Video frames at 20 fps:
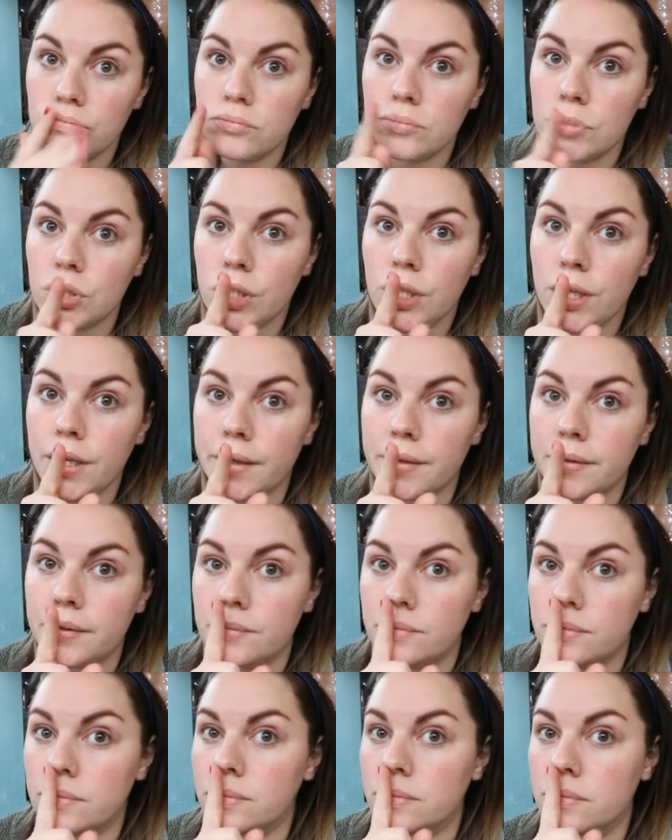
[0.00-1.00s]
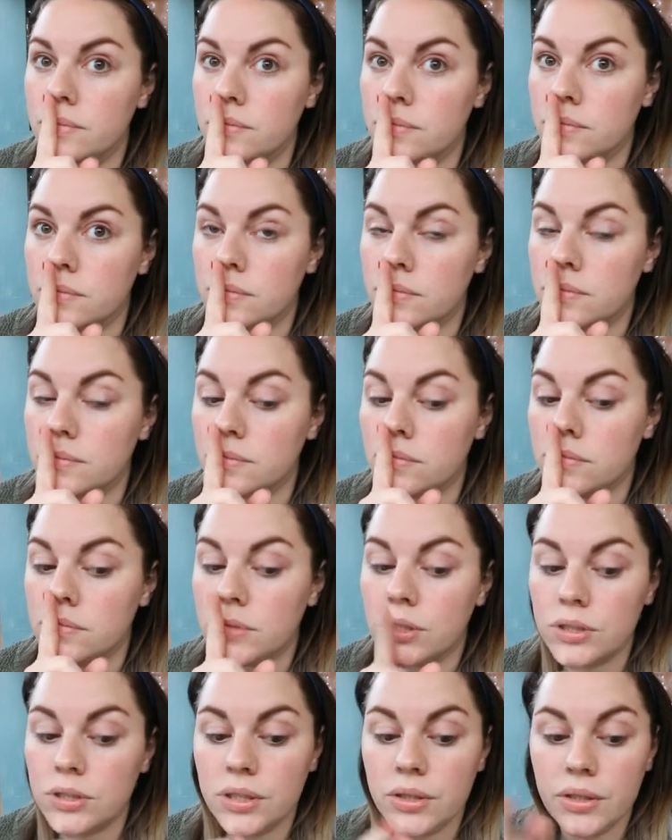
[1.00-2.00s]
But yeah,
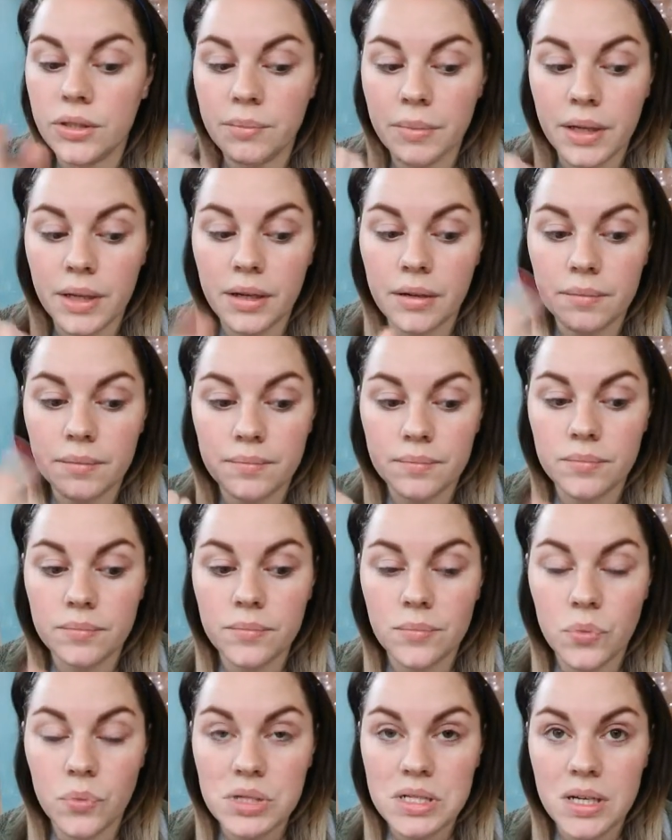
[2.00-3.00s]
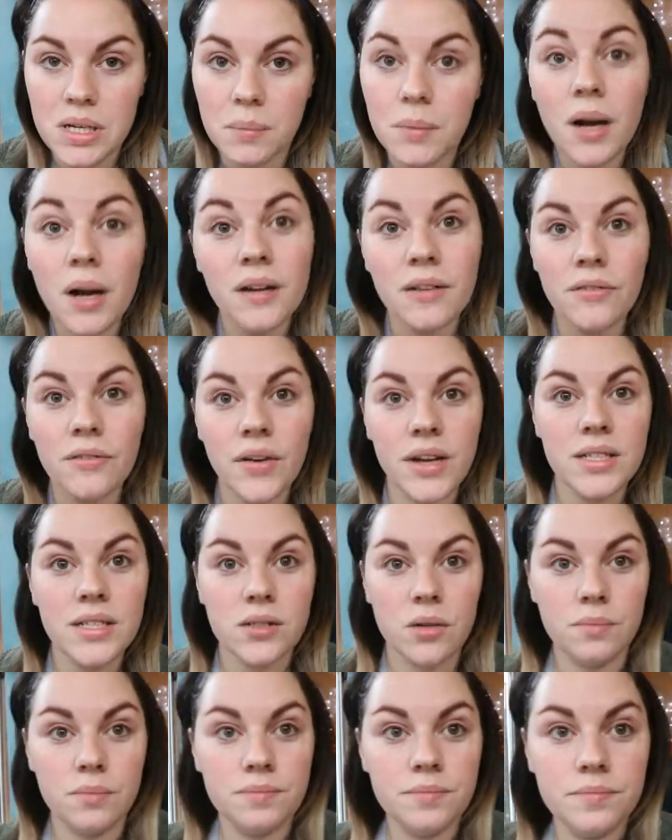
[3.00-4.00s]
I'll see you in a minute with some kind of face
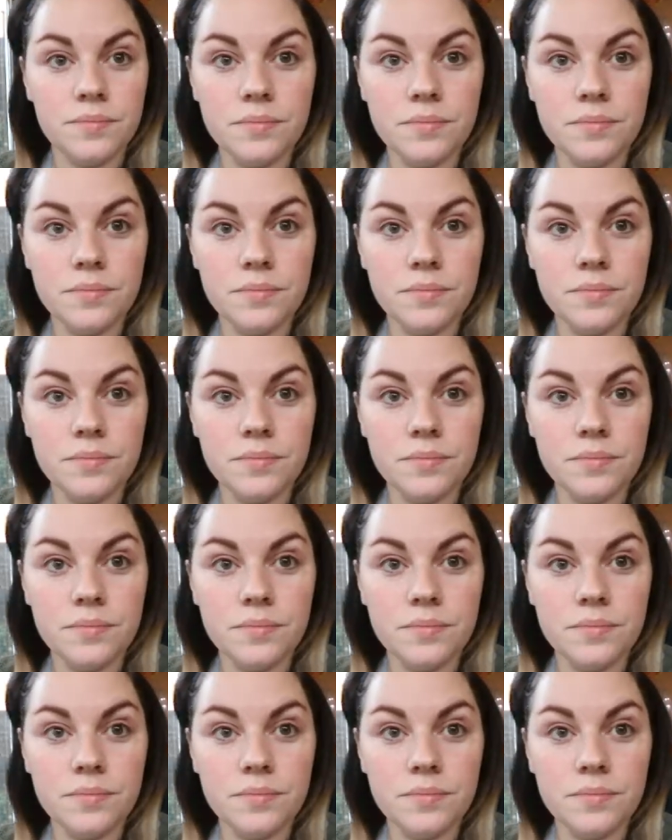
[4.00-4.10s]
on.